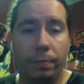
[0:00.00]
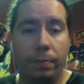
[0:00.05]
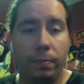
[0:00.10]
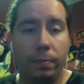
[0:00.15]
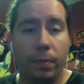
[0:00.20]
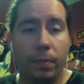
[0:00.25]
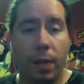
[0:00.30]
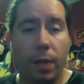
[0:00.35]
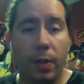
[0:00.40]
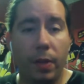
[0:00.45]

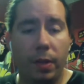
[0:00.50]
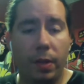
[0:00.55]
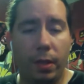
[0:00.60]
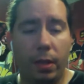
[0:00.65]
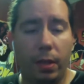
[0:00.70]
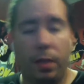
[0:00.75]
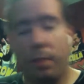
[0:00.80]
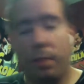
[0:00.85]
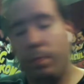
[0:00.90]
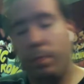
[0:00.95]
I think,
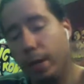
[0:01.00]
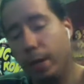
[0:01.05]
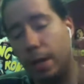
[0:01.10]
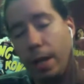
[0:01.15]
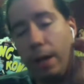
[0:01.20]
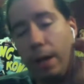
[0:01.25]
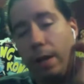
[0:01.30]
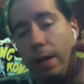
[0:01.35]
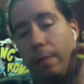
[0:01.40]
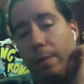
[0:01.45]
but
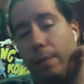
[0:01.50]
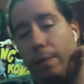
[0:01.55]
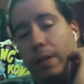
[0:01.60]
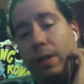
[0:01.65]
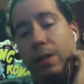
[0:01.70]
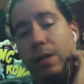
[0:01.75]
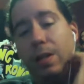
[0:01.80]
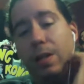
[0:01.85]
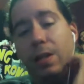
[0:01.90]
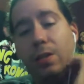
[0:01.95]
yeah, I mean,
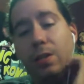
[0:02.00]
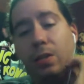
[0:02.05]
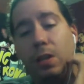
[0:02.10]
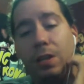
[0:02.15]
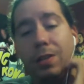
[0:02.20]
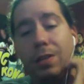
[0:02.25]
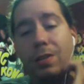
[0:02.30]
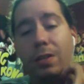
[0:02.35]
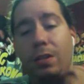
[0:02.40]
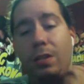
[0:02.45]

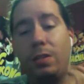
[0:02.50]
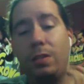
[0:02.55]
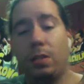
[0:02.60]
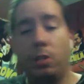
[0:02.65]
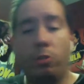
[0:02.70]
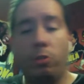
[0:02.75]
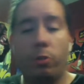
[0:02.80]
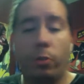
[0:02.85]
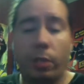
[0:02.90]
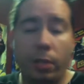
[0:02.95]
it's
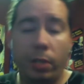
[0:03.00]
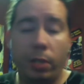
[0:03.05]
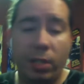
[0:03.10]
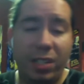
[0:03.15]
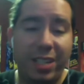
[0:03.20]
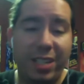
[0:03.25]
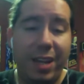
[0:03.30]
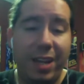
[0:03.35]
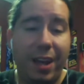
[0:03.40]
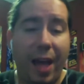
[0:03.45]
interesting to
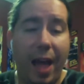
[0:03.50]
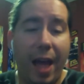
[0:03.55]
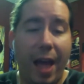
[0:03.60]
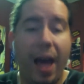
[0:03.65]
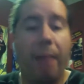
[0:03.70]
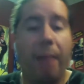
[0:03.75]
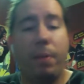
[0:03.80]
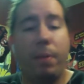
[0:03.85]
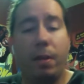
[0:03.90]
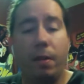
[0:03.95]
see it
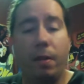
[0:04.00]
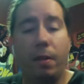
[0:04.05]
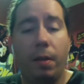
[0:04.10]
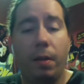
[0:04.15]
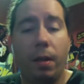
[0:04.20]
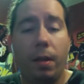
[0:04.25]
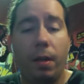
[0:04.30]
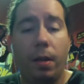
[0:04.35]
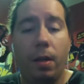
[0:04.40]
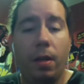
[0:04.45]
happen.
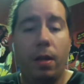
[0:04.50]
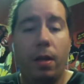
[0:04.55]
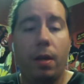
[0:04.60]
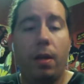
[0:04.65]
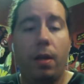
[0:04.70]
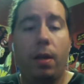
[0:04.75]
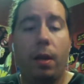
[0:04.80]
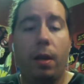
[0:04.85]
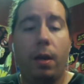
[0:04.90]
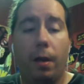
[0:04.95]

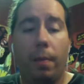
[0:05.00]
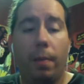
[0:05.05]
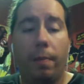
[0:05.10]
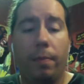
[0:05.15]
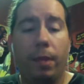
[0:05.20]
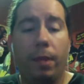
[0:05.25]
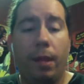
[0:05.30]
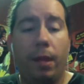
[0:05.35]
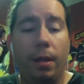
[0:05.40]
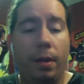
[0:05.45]

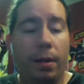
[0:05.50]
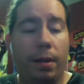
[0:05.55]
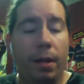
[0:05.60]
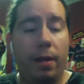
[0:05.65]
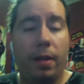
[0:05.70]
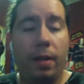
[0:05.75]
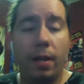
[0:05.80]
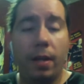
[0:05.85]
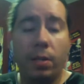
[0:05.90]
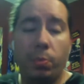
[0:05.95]
And
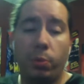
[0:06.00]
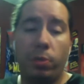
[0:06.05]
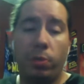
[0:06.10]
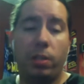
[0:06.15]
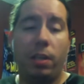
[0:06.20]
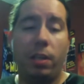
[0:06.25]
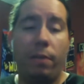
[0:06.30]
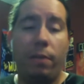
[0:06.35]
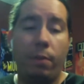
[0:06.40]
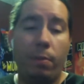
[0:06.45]
I guess we'll
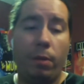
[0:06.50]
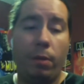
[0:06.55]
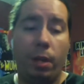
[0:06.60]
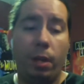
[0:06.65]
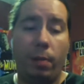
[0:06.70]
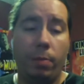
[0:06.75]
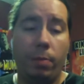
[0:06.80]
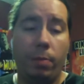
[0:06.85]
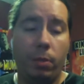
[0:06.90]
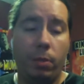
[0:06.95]
see if it
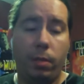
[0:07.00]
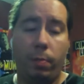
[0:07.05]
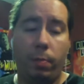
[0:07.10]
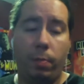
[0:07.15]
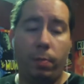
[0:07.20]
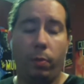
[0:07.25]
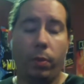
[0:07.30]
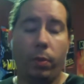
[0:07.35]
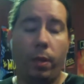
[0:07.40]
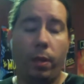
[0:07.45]
becomes
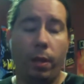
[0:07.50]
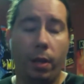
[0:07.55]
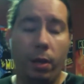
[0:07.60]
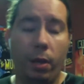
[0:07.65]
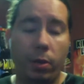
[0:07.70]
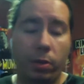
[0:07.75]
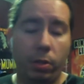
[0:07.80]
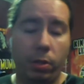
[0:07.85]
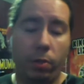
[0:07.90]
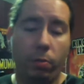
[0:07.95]
something where they
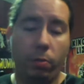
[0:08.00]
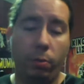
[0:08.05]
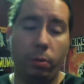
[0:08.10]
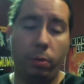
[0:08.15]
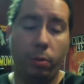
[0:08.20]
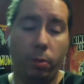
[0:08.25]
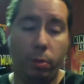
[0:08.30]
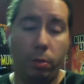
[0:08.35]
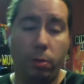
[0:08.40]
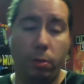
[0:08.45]
also
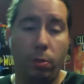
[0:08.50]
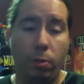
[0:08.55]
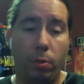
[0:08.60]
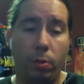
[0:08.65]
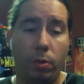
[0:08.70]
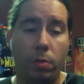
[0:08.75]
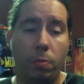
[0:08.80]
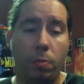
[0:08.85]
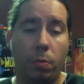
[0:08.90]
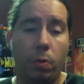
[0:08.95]
do
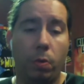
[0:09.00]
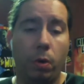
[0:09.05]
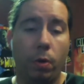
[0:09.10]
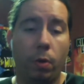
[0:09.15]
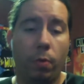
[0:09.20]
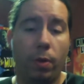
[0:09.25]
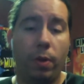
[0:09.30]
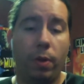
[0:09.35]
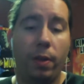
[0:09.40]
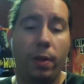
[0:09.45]
this more
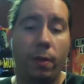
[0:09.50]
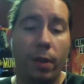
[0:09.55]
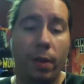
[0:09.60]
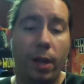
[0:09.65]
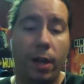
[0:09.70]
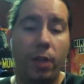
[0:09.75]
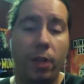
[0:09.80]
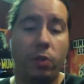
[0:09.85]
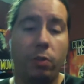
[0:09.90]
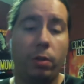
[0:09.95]
with
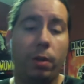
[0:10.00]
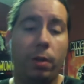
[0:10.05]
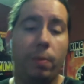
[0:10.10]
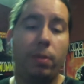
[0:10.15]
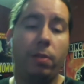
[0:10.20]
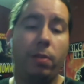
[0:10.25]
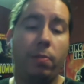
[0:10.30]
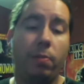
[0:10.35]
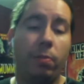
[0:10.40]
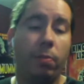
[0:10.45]
international
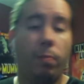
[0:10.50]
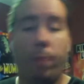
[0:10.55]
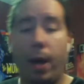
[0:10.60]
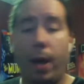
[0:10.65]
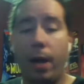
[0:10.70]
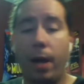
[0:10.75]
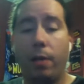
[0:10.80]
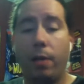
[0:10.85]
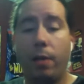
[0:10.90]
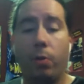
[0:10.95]
companies. And
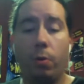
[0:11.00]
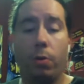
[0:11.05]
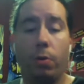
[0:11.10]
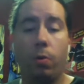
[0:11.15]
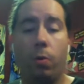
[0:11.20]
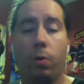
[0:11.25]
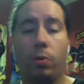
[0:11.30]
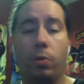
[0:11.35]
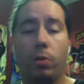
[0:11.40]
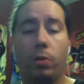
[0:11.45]
Baidu, of
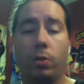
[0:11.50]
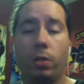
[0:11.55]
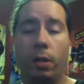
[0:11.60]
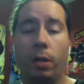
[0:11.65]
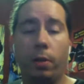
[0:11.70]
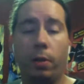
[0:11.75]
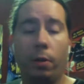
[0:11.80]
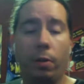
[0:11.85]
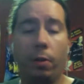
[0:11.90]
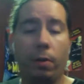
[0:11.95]
course, is
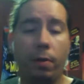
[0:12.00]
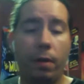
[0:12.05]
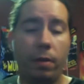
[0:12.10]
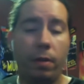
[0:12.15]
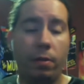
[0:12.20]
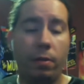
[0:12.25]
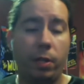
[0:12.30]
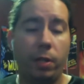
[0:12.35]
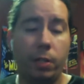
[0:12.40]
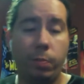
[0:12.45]
under
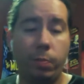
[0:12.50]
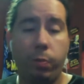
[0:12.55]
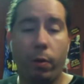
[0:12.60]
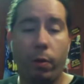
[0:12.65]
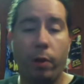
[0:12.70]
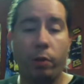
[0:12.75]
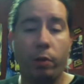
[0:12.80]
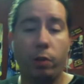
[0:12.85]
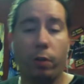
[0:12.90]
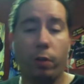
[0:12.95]
intense
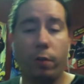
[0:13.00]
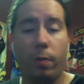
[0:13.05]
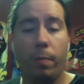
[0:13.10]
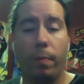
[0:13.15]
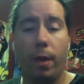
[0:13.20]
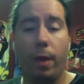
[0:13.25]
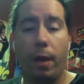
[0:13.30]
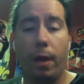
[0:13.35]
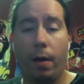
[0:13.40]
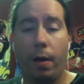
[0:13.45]
pressure
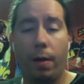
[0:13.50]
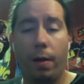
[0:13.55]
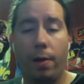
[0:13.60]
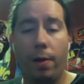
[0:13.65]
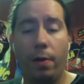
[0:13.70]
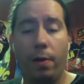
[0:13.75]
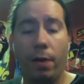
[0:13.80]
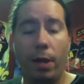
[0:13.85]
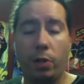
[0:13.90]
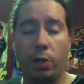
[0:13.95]
from
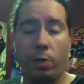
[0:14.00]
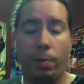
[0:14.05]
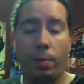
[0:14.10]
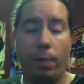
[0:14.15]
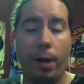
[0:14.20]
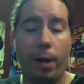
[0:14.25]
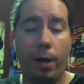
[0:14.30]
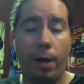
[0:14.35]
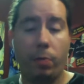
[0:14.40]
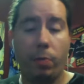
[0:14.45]
international
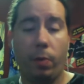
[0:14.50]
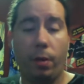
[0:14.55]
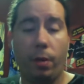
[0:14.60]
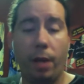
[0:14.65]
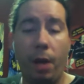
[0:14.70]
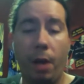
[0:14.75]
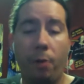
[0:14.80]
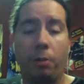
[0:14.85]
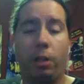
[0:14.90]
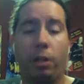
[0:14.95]
bodies right
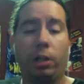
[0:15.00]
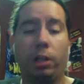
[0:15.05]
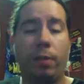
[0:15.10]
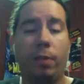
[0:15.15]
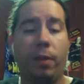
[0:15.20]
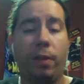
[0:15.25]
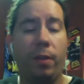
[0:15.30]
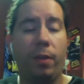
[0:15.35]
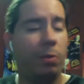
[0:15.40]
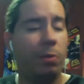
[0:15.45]
now. We talked
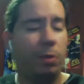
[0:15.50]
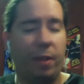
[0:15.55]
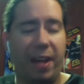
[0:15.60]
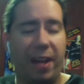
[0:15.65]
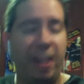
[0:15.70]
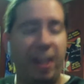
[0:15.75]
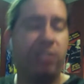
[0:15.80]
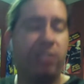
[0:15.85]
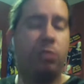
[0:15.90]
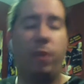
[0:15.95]
about, I think it was
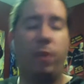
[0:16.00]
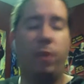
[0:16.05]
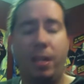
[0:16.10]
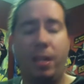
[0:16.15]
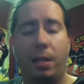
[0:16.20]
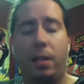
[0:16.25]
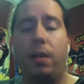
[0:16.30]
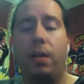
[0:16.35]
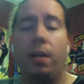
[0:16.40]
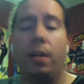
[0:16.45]
last
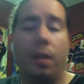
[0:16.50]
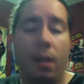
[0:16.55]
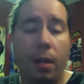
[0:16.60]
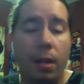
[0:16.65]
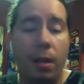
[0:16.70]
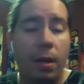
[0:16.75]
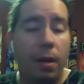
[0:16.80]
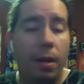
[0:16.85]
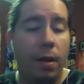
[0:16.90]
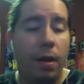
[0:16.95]
week,
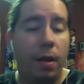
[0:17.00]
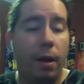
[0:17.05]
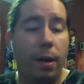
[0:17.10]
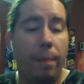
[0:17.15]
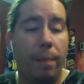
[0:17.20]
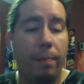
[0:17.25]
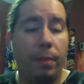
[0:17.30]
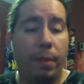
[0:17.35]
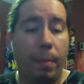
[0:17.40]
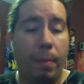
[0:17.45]
a
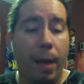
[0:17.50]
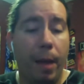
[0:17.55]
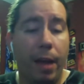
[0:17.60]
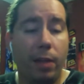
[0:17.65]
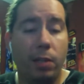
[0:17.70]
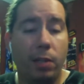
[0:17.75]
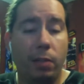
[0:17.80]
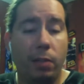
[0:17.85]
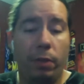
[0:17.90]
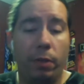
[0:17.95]

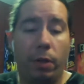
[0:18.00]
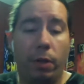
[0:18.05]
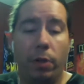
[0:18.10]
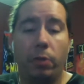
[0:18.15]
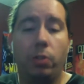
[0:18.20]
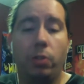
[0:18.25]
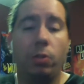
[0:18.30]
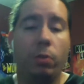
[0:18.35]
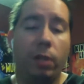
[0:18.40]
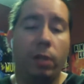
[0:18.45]
massive
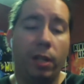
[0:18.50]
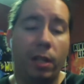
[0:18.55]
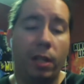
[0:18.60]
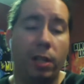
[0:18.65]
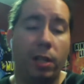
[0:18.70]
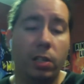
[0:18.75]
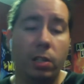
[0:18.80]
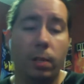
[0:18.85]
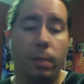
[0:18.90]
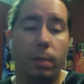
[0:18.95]
lawsuit
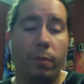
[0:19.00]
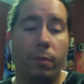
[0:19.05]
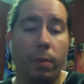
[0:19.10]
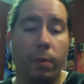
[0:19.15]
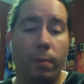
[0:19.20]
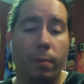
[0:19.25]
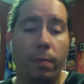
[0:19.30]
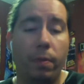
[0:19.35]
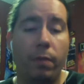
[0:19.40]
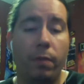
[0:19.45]
against them
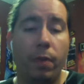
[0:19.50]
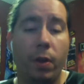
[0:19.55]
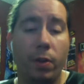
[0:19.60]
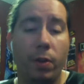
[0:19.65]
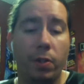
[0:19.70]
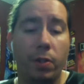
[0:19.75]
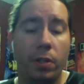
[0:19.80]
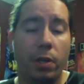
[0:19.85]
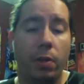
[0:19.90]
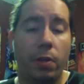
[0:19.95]
from
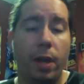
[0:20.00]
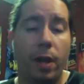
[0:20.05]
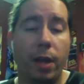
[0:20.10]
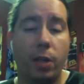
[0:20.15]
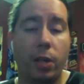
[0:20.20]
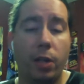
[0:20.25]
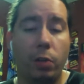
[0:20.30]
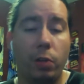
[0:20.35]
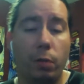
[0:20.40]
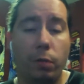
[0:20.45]
various
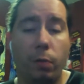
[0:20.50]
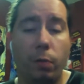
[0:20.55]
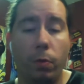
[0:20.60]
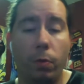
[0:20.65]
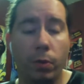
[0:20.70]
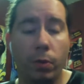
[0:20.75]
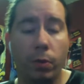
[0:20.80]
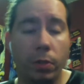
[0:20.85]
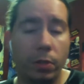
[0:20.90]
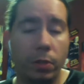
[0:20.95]
international
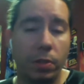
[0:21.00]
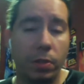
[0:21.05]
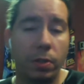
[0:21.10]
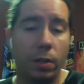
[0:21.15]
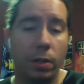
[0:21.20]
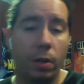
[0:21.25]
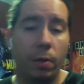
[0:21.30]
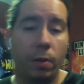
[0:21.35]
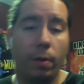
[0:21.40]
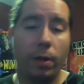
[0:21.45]
forces.
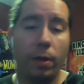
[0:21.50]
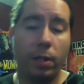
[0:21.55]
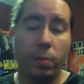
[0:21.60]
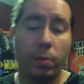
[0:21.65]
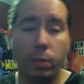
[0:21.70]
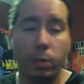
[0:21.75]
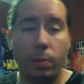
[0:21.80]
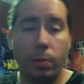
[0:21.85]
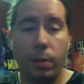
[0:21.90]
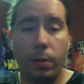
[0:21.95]
So I guess
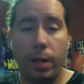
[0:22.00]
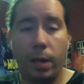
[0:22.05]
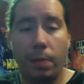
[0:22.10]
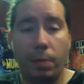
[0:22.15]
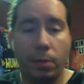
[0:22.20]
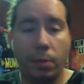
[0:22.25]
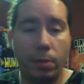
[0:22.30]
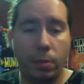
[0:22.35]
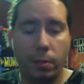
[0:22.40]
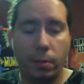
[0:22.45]
we'll see what
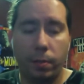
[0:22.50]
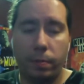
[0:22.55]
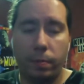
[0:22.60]
happens.